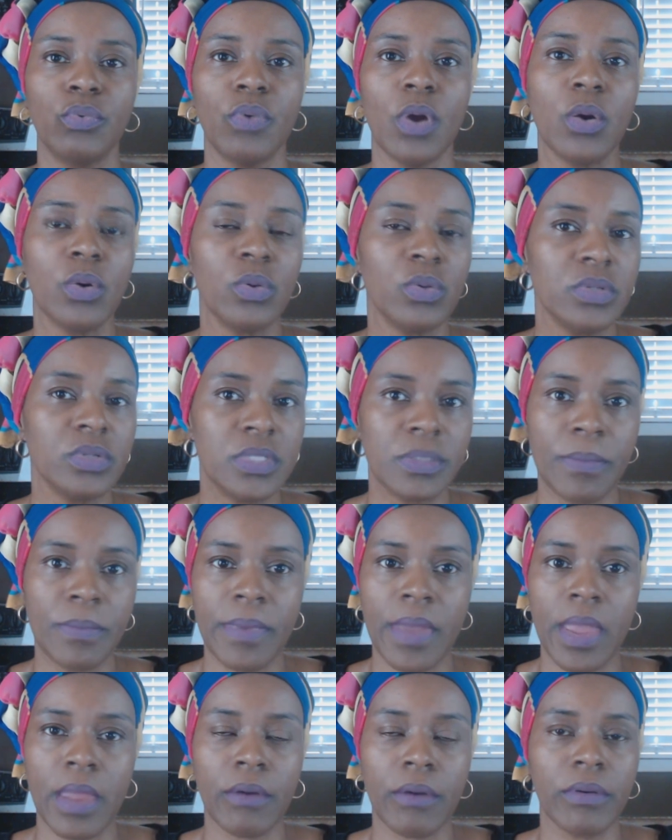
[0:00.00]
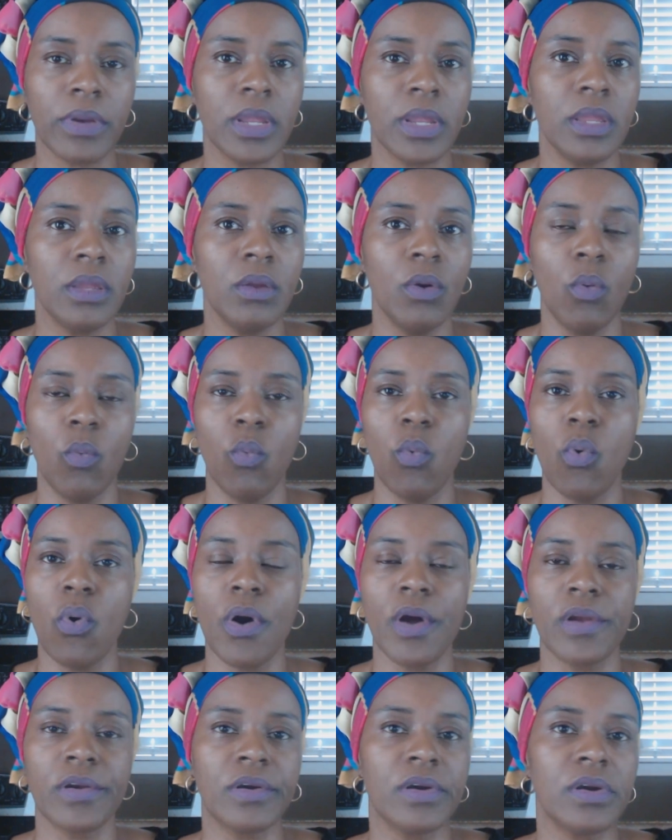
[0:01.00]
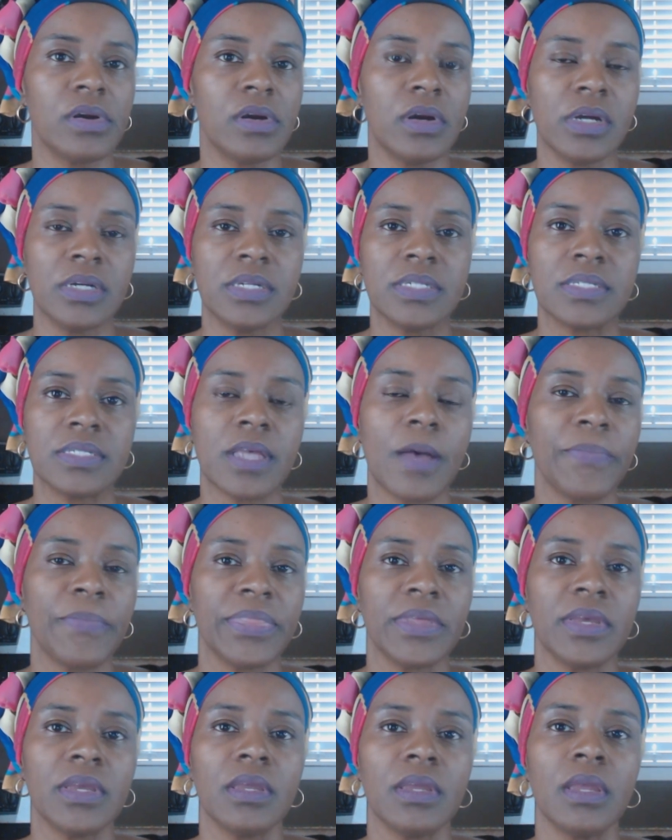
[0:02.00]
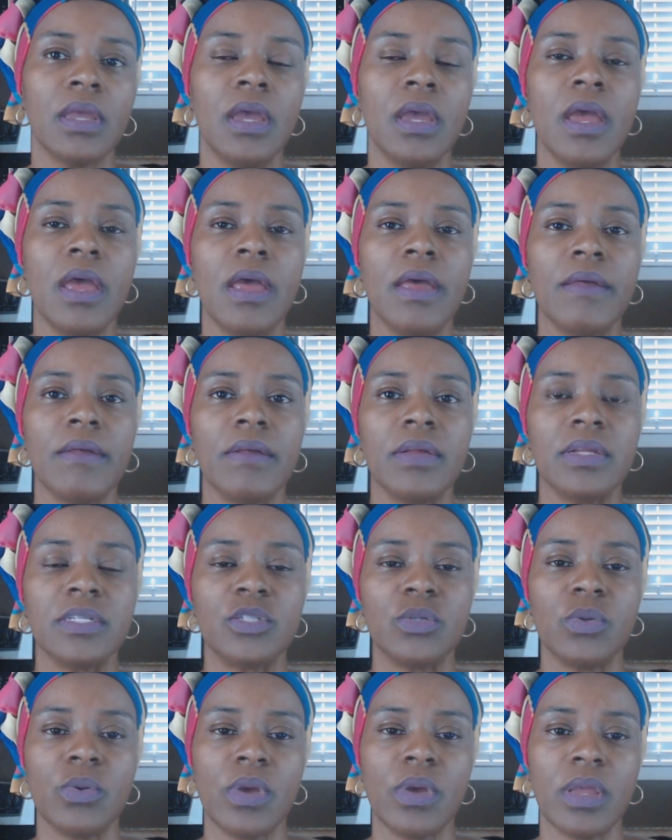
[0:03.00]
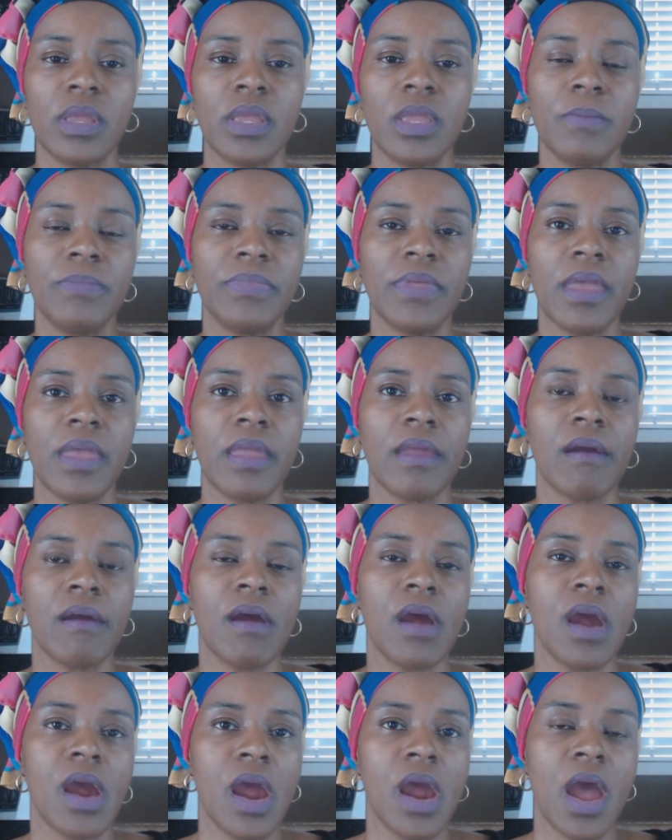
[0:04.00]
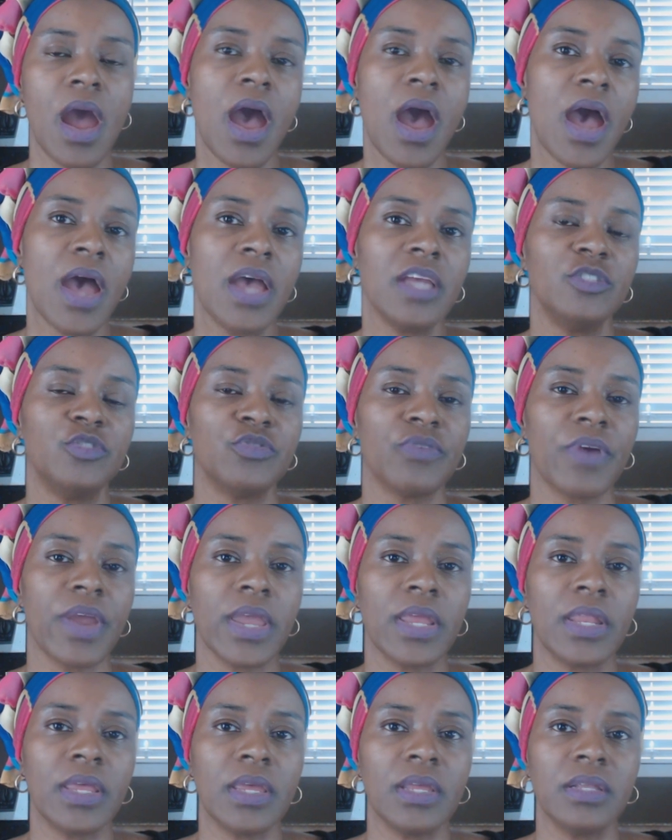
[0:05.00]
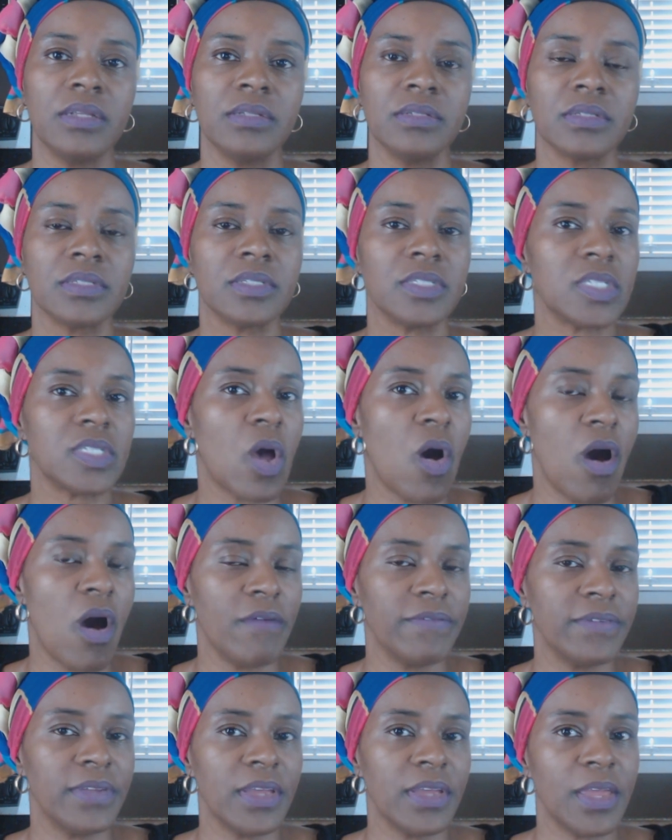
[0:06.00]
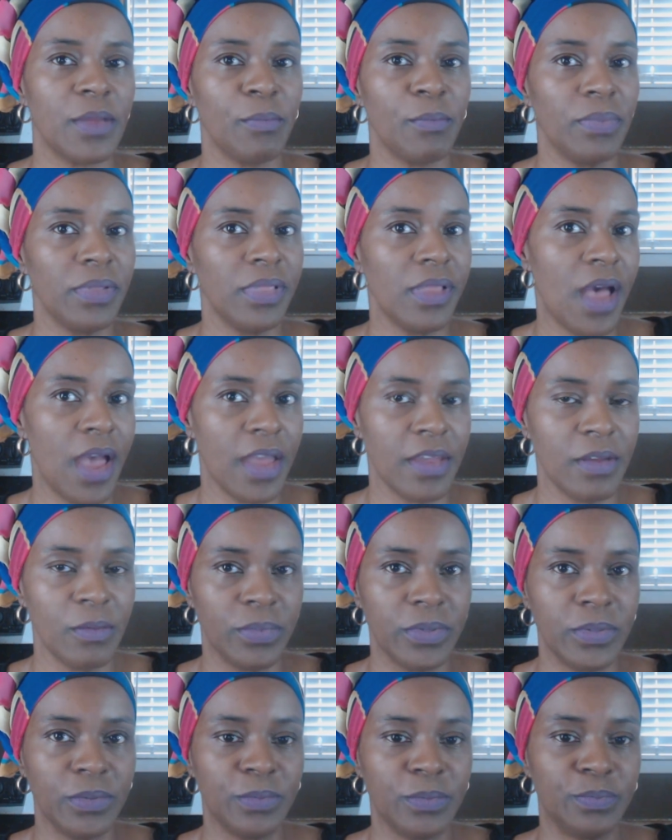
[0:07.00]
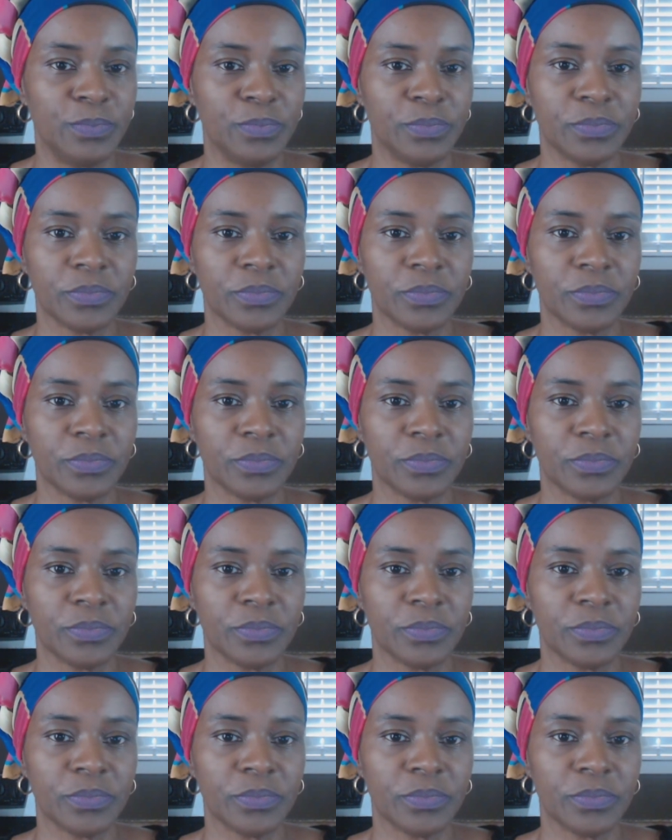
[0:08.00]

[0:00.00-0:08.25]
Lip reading: rosemary water or something to keep the hair hydrated, soft, and pliable.